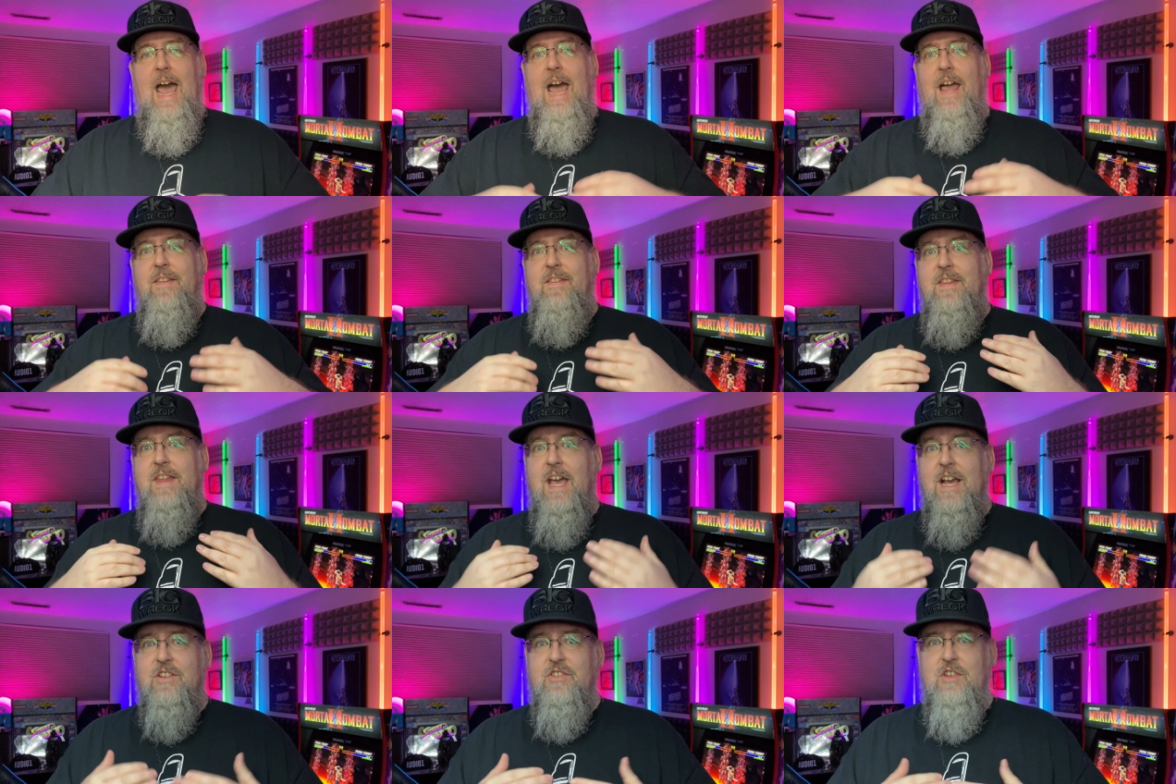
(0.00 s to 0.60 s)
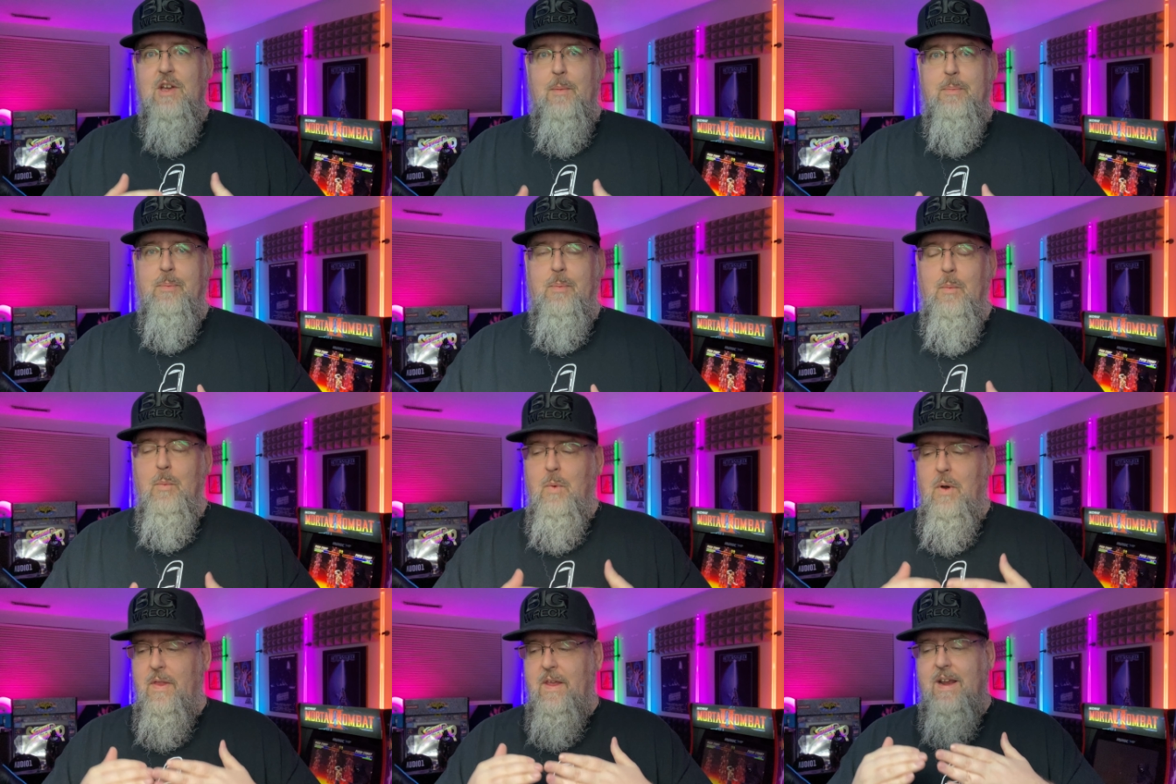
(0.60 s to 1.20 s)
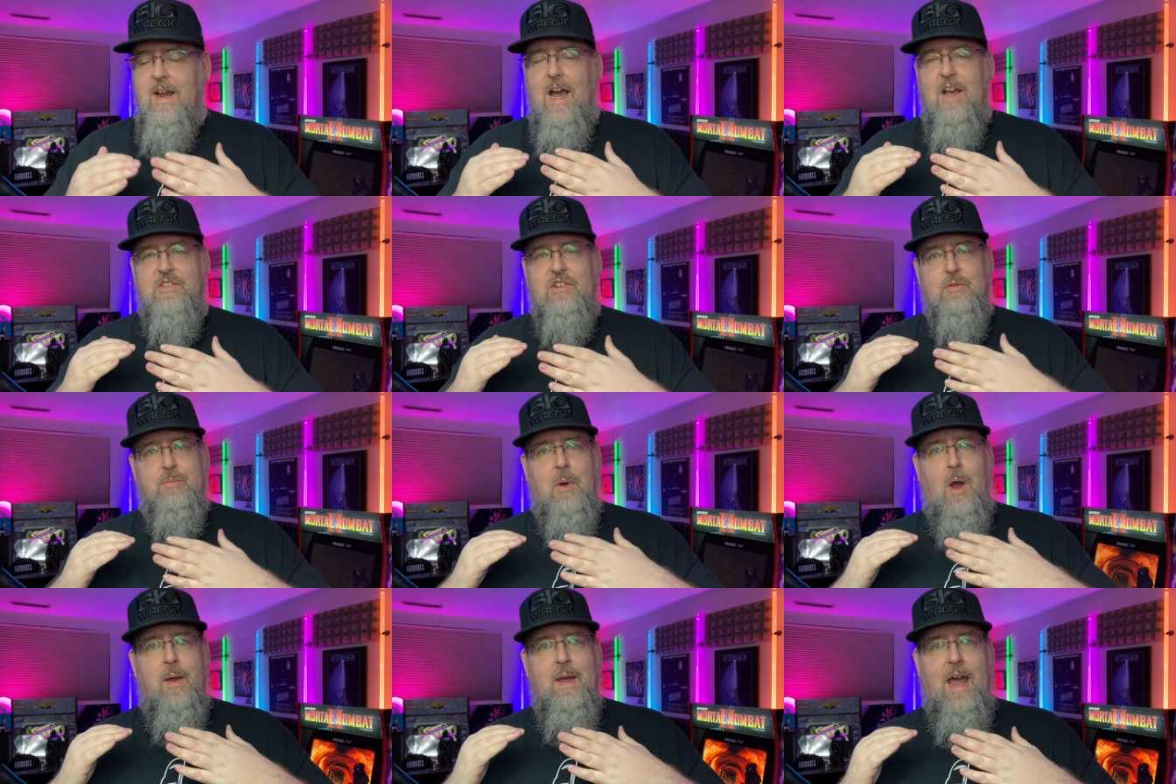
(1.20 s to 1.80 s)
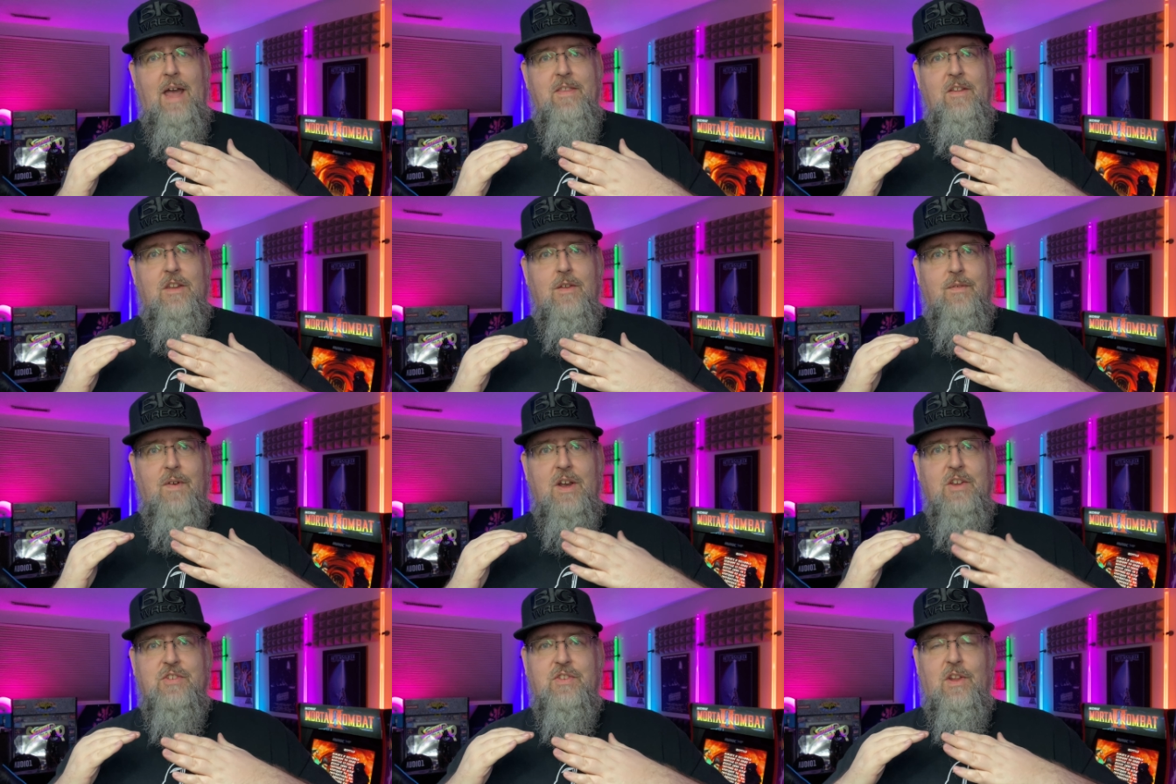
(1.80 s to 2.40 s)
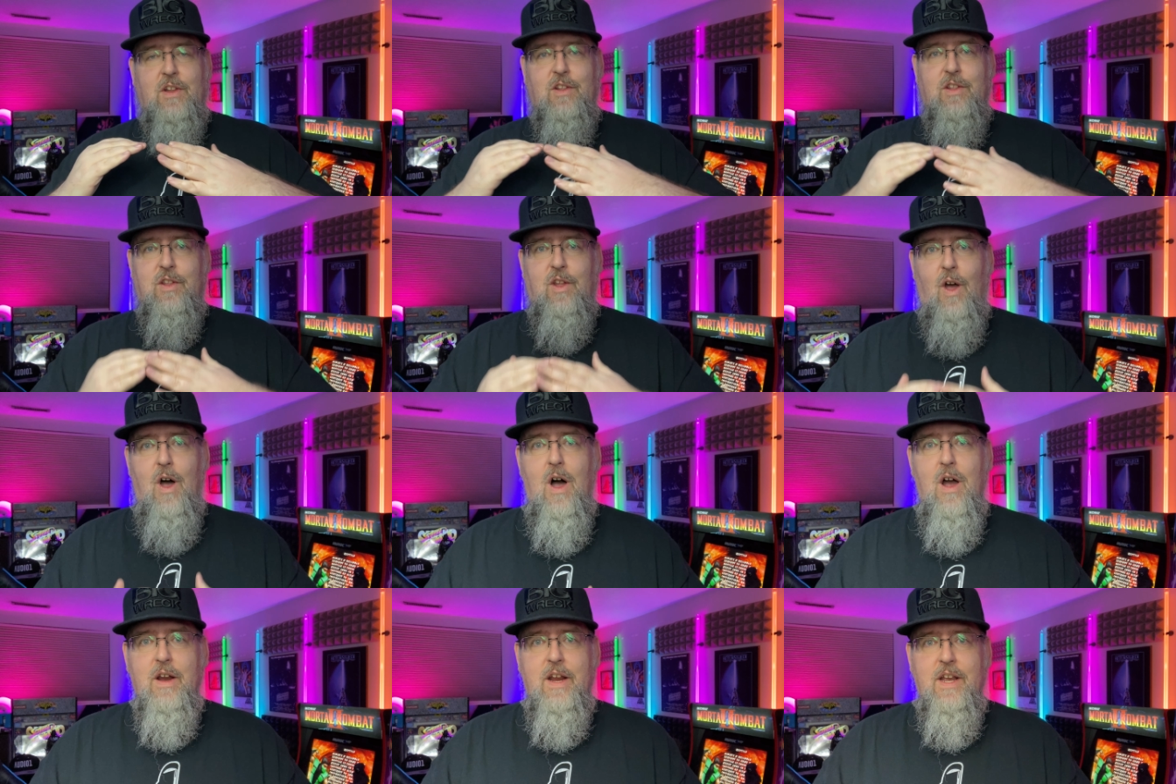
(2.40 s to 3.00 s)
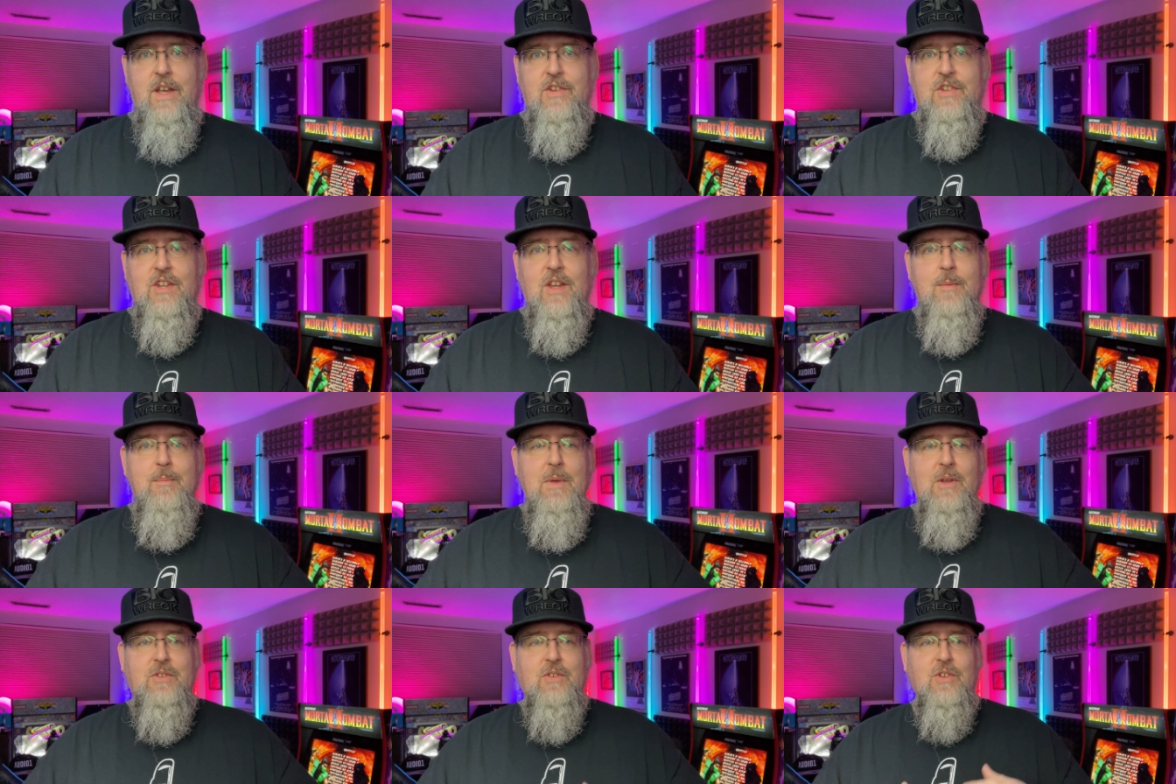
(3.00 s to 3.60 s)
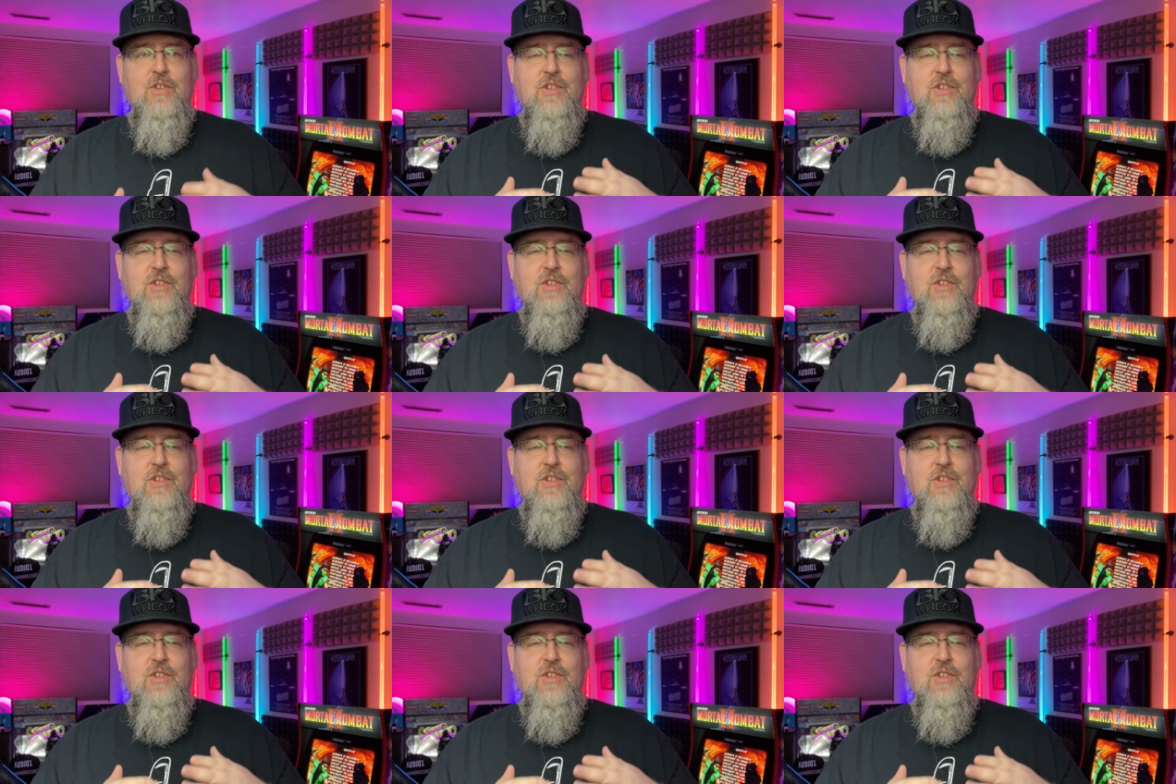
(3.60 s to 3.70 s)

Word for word: And next up, one of the guys that's probably had the device the longest, Mr.